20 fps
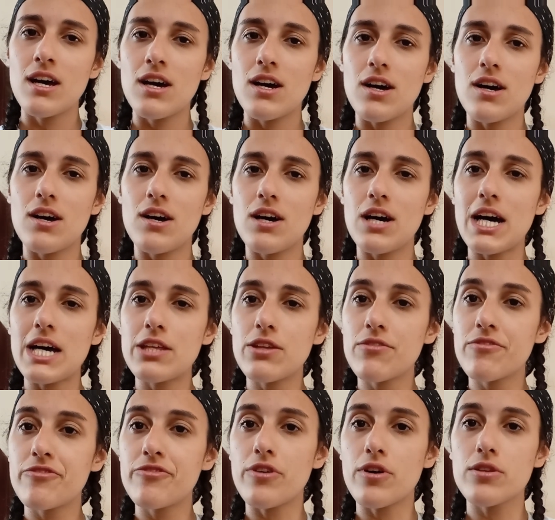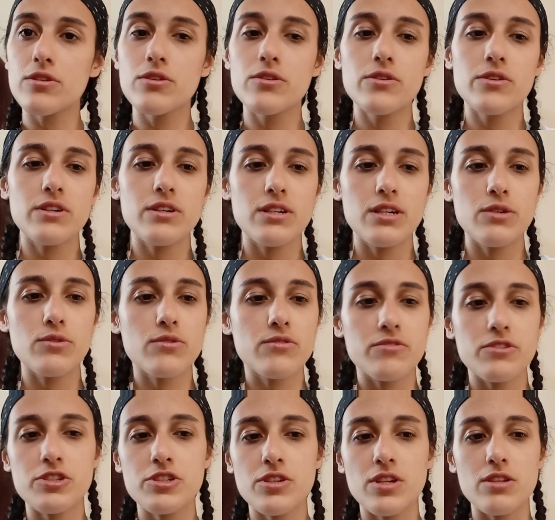I don't follow
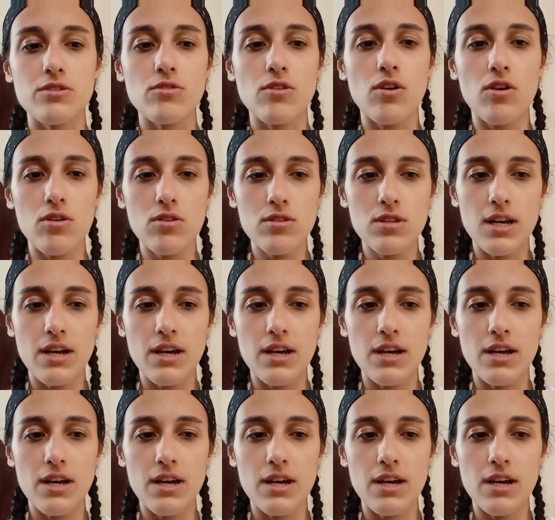Eurovision at all.